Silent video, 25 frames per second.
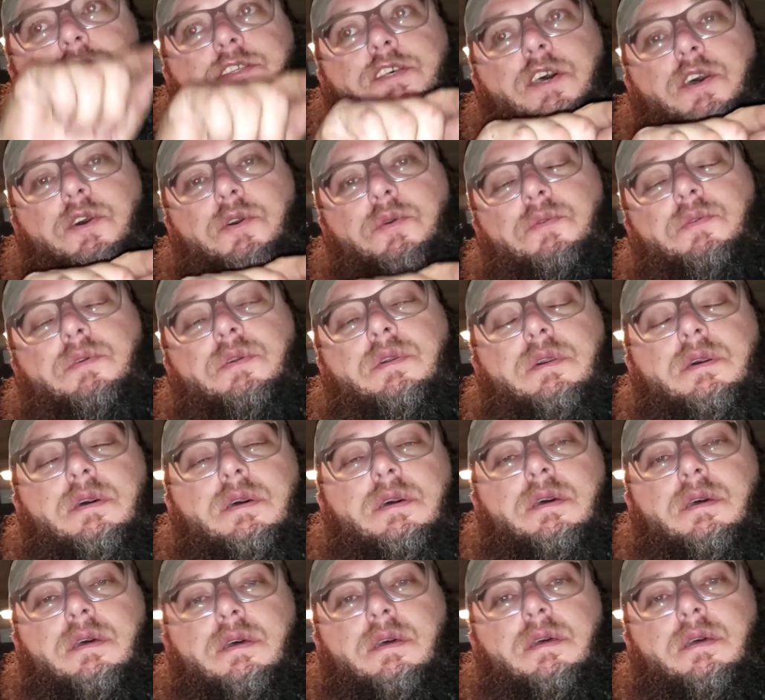two
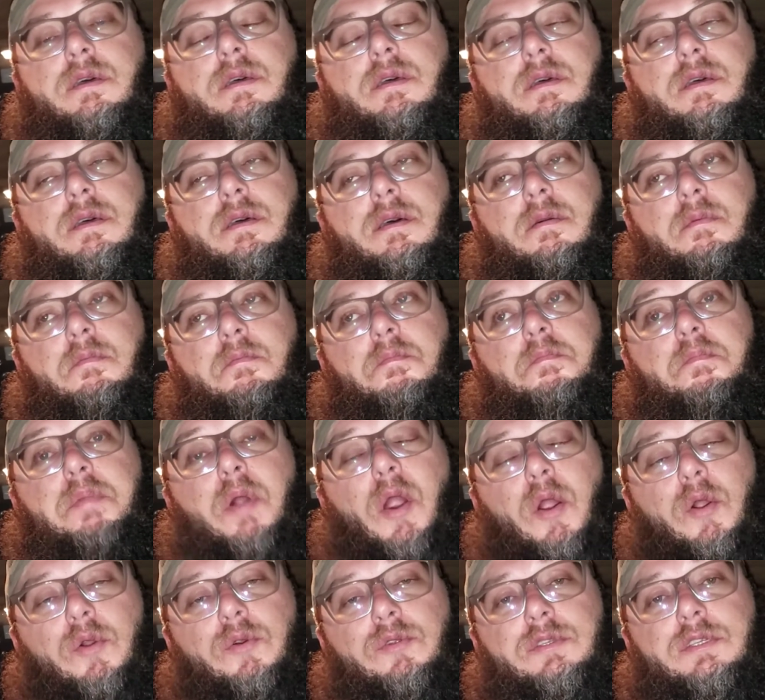
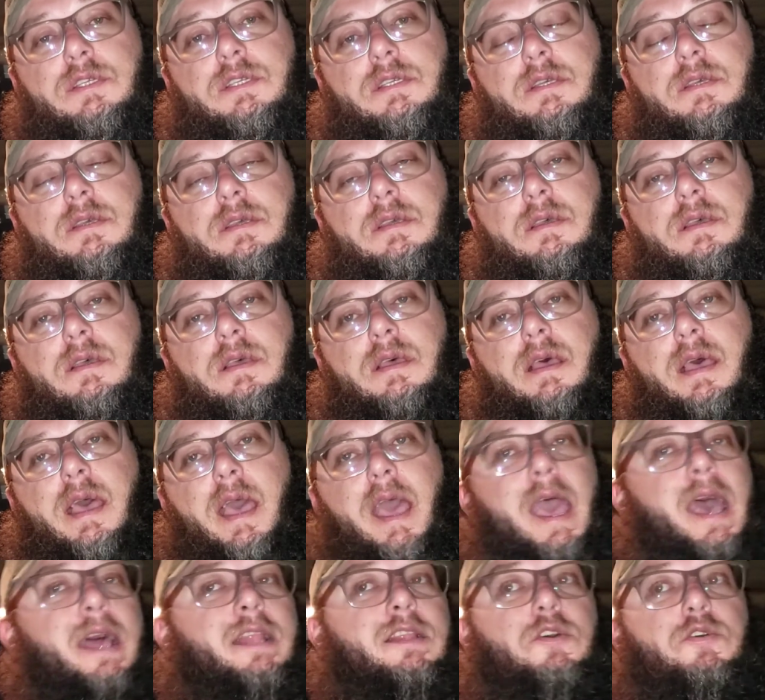bolts
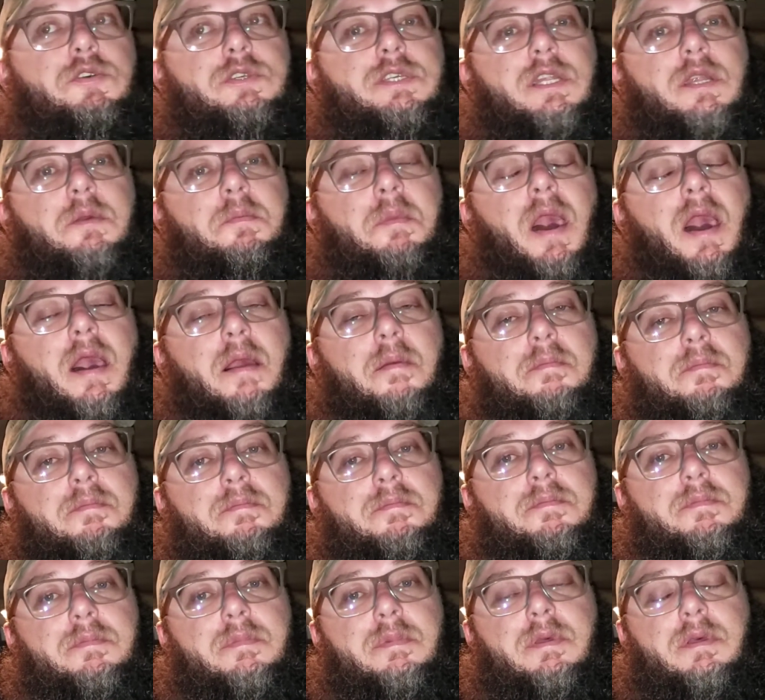and loosen them up.
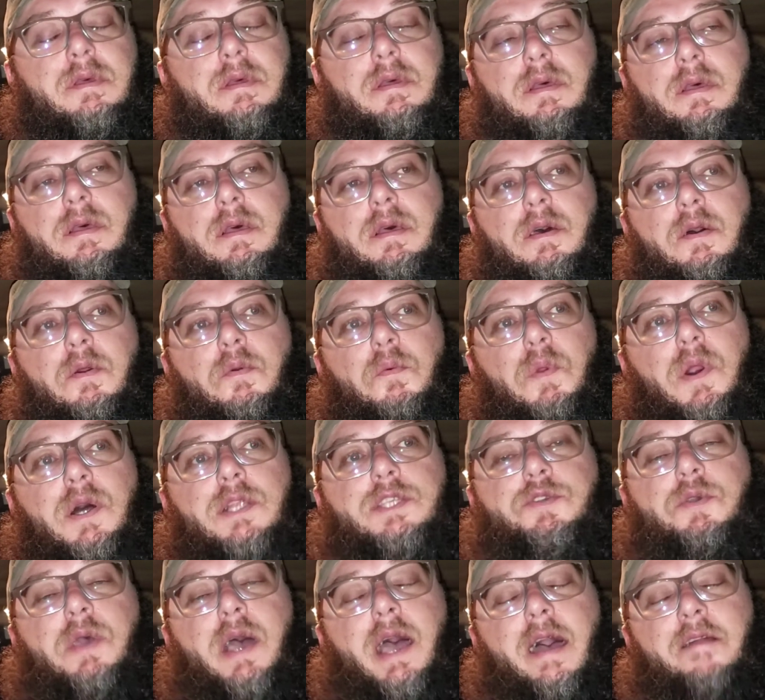
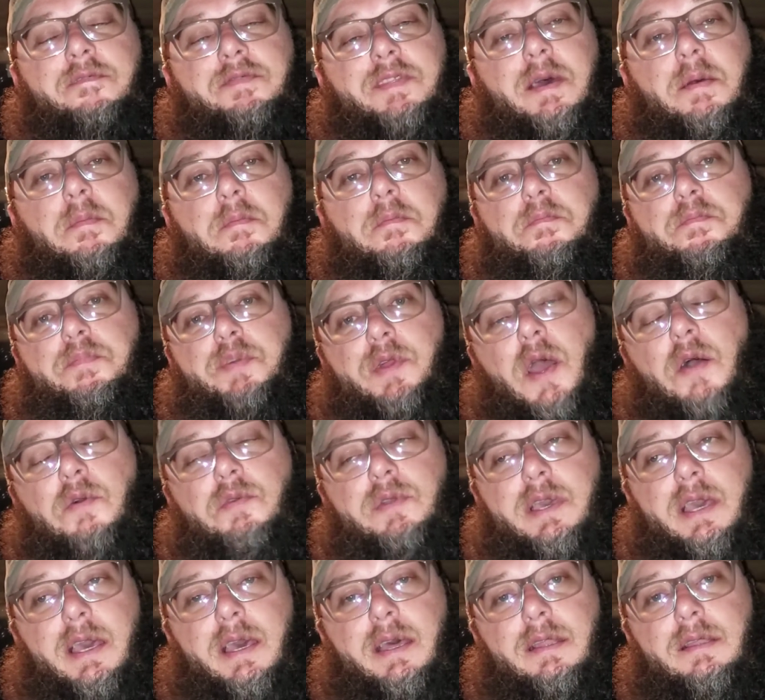Once you have them
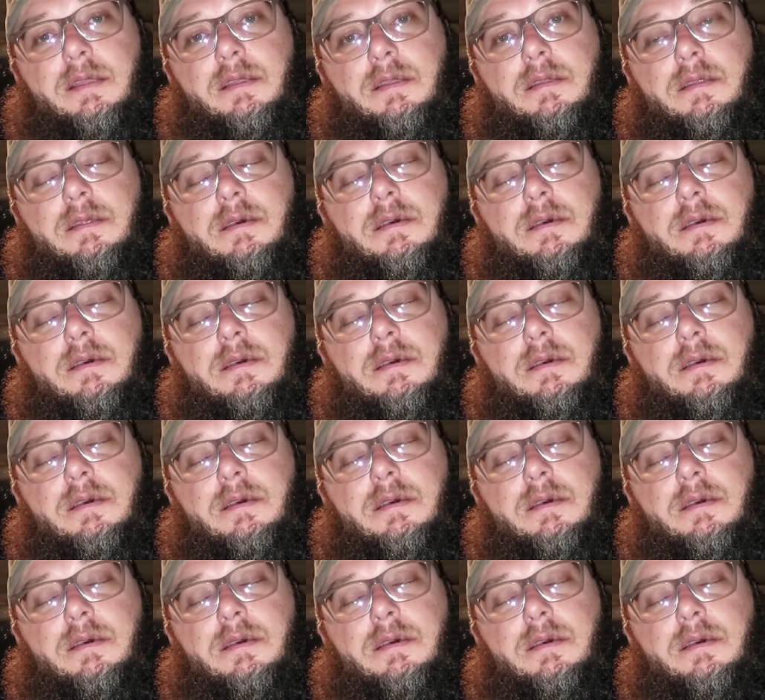broken,